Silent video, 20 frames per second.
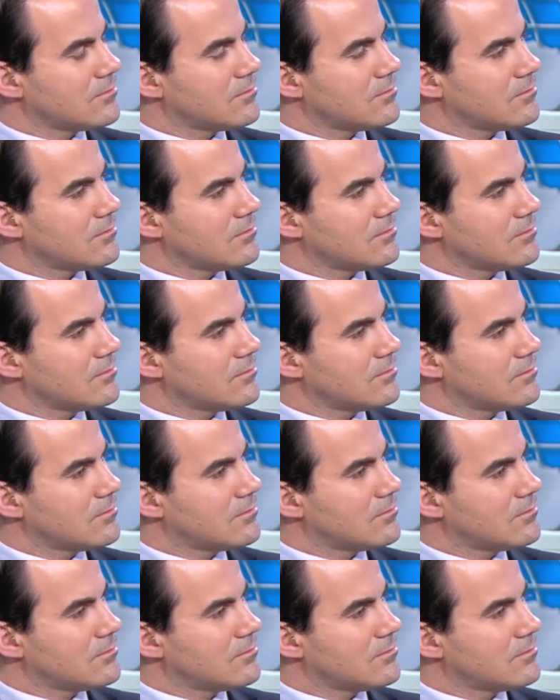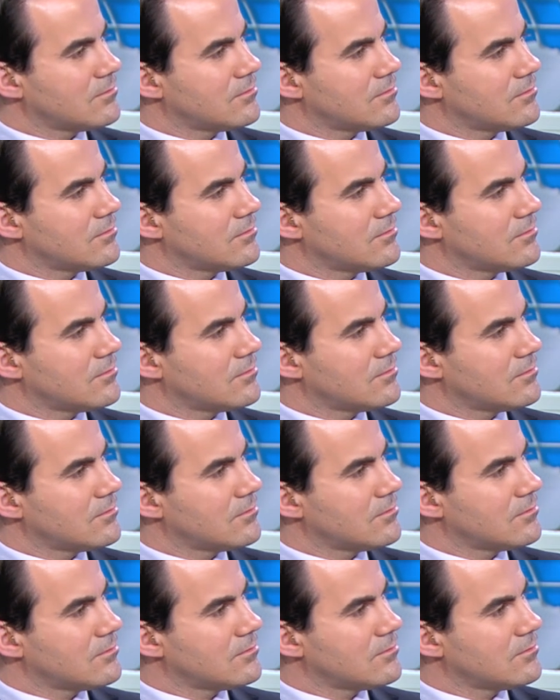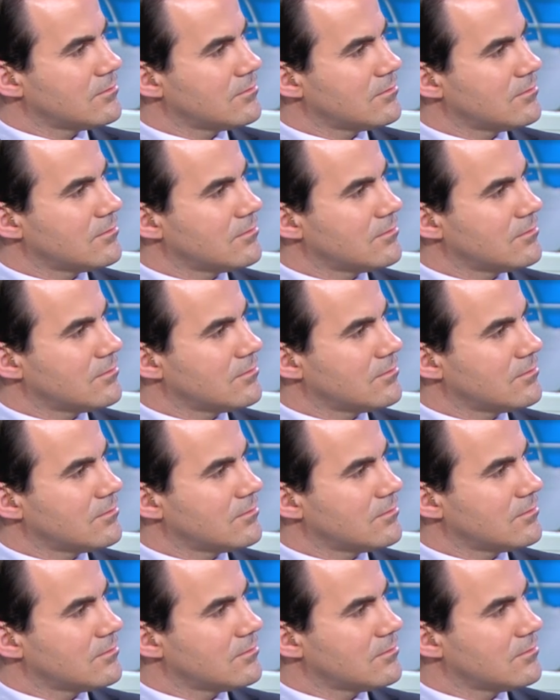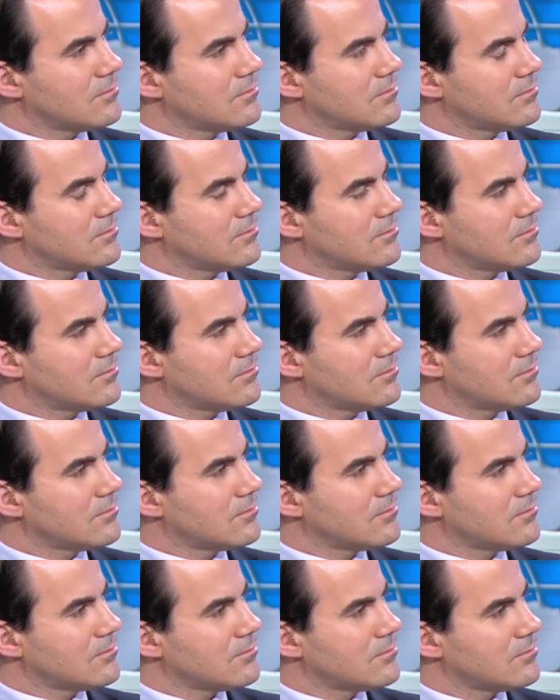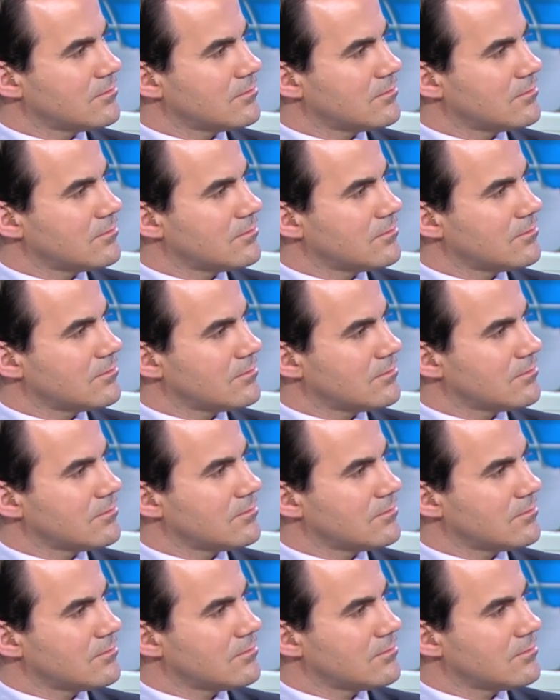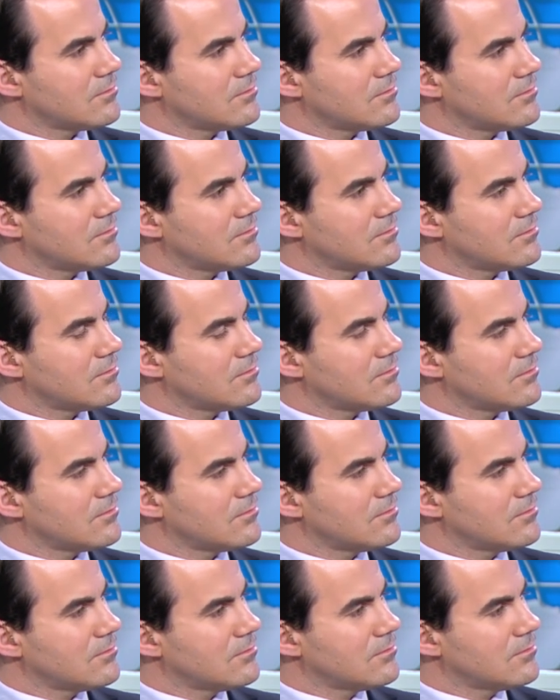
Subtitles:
No words are spoken by the person on screen.